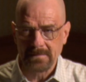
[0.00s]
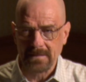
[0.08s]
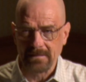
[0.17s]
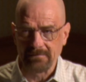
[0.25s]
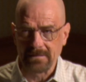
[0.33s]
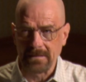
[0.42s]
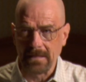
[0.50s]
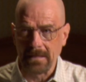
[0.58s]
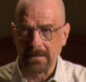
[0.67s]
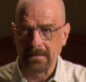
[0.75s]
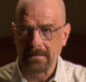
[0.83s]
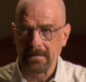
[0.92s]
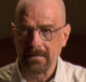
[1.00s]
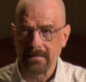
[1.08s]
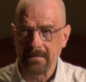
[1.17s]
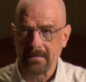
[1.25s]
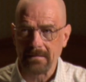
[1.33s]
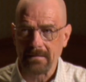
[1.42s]
Every day,
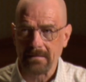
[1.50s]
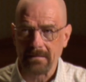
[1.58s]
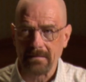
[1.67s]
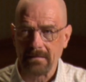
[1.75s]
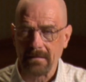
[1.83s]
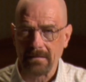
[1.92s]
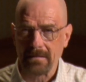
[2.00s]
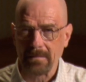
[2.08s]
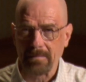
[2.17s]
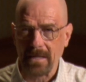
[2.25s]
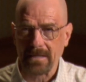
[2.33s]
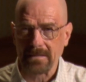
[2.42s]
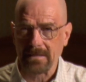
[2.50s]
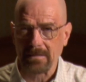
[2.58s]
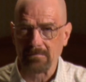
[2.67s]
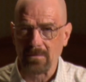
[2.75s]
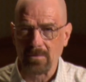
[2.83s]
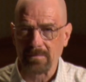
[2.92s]
I think back at
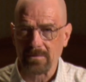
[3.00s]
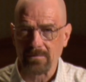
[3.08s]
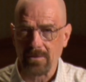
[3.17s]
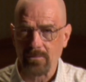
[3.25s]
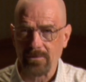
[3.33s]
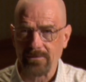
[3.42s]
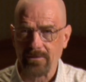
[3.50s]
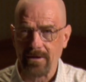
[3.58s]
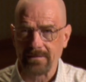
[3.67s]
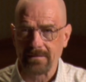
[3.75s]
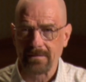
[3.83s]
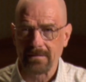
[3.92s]
that moment with regret.